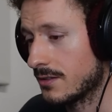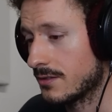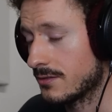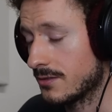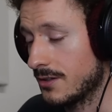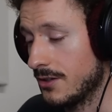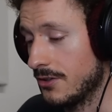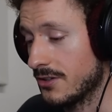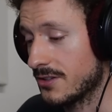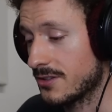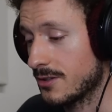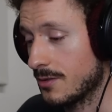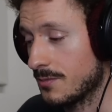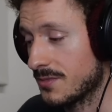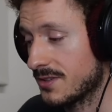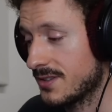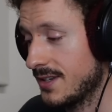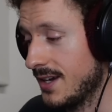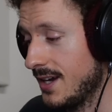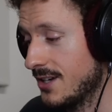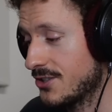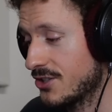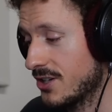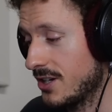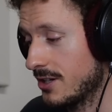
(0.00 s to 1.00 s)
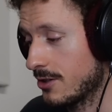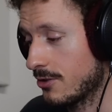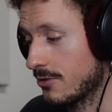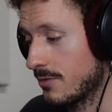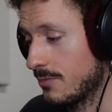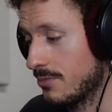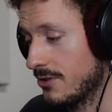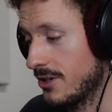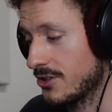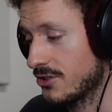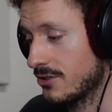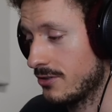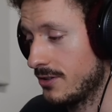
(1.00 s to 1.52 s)
there is some sidechain
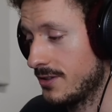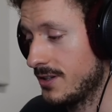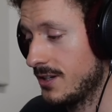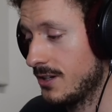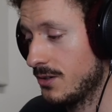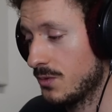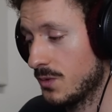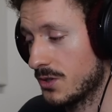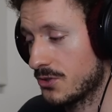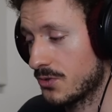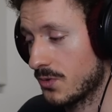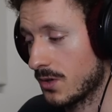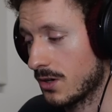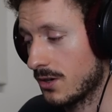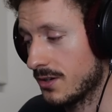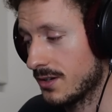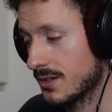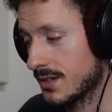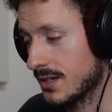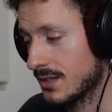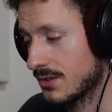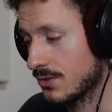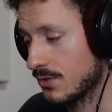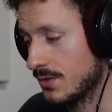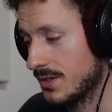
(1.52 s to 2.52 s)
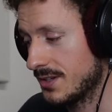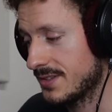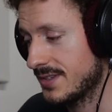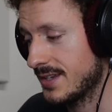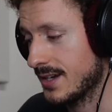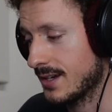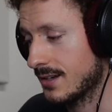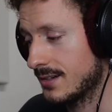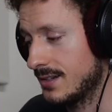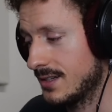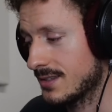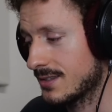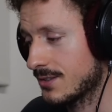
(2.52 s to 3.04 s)
compression on here, which we're going to get to in a
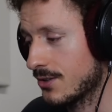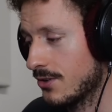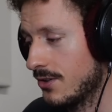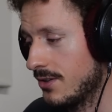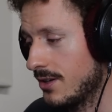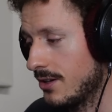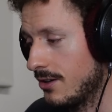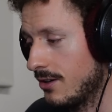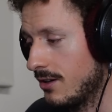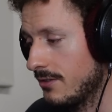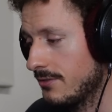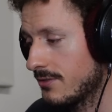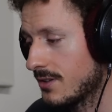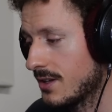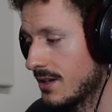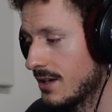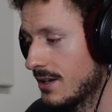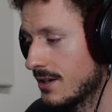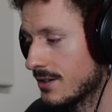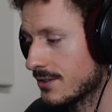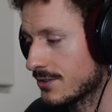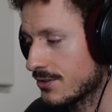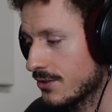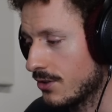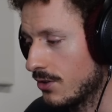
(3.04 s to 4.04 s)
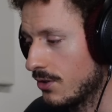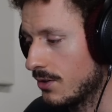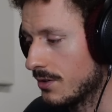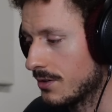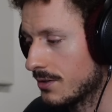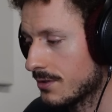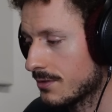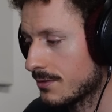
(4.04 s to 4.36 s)
second. Let's turn that off. So